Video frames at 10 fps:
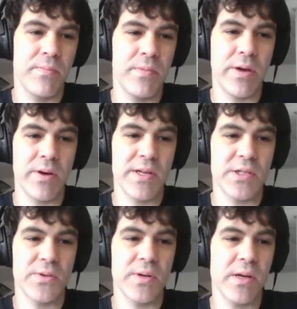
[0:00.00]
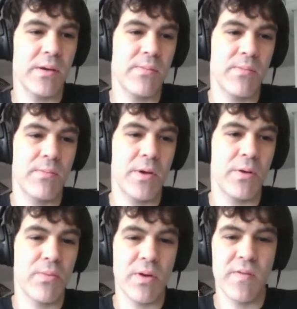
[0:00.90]
their history,
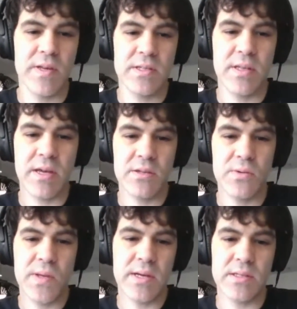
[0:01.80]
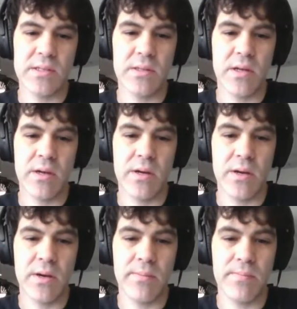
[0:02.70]
previous to that
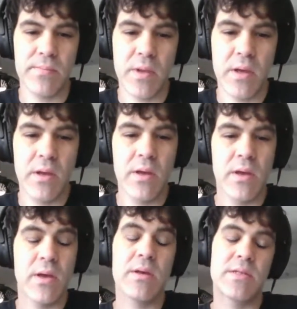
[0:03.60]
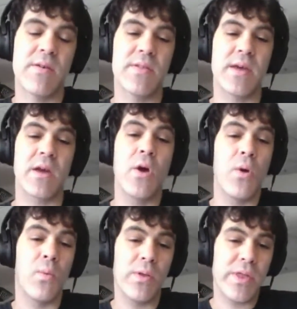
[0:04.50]
2007 thing.
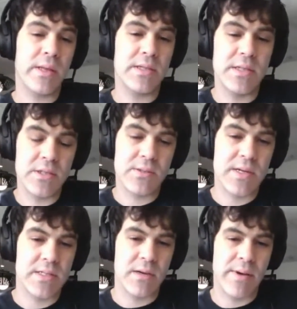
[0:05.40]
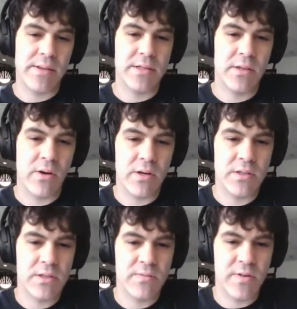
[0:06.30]
One thing that's interesting about this
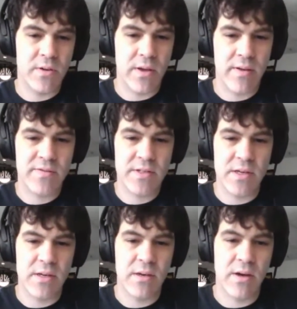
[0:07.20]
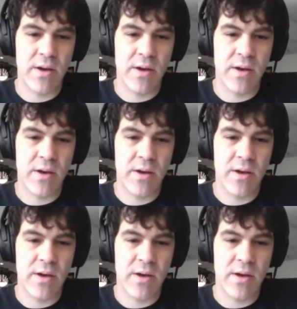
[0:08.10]
Lawrenceville FC,